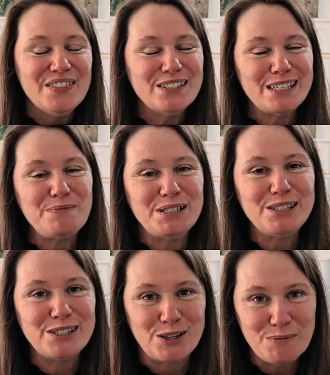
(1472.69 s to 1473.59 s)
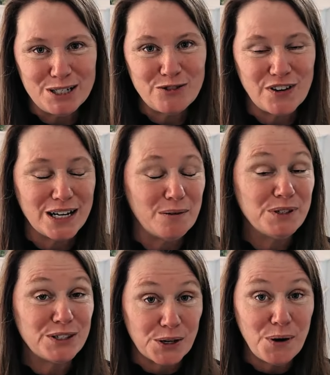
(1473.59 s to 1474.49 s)
This has been so much fun. I'm
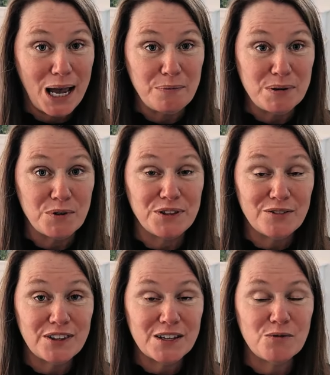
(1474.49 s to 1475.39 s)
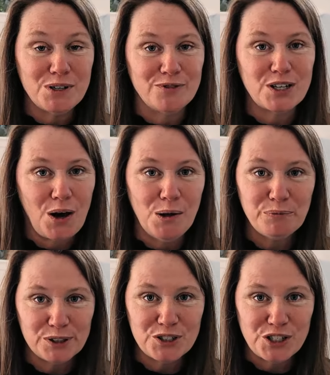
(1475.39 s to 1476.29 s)
so happy with everything we've
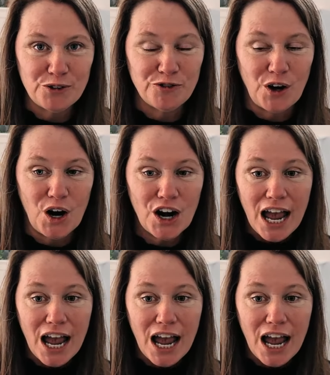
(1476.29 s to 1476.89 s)
accomplished so far.